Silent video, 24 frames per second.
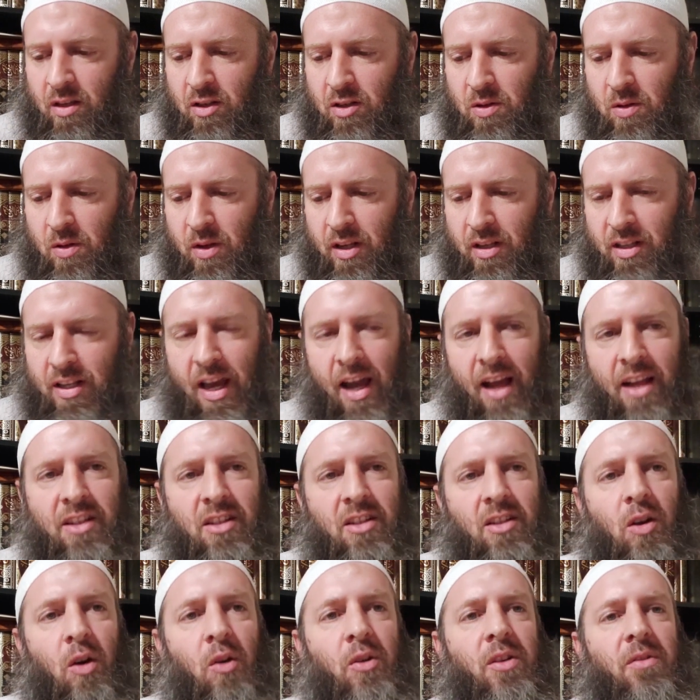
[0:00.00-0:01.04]
And so they
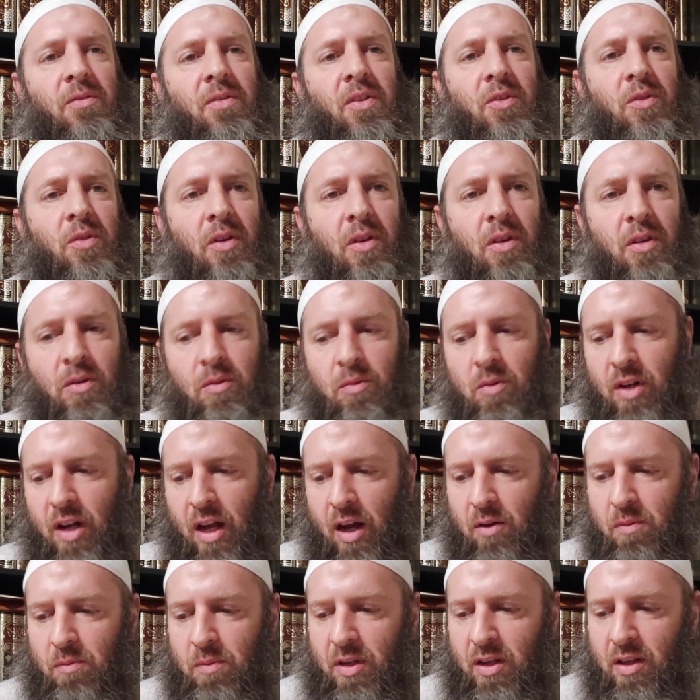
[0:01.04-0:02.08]
died just on the Fitra,
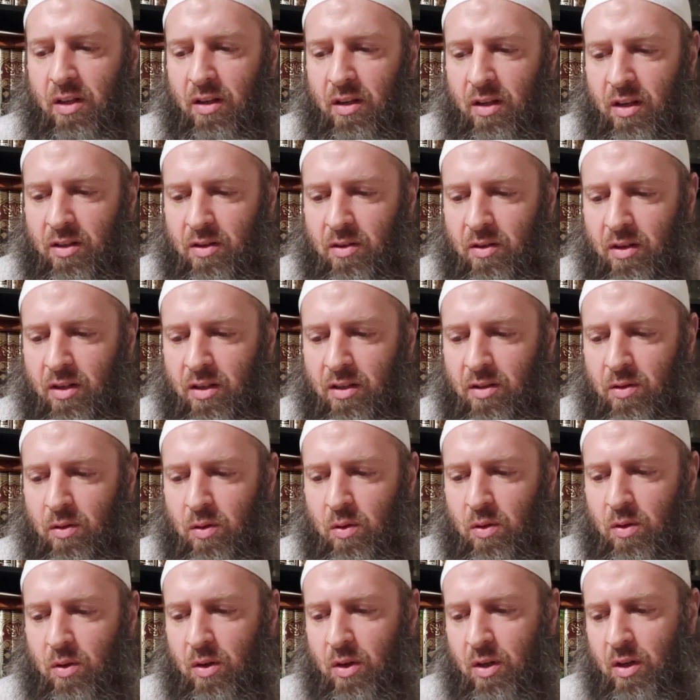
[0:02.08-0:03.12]
without being entered
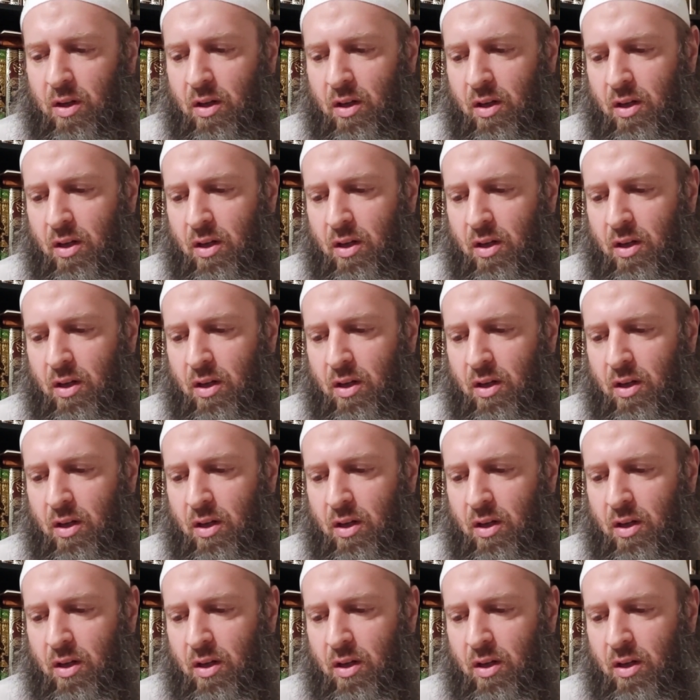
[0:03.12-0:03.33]
into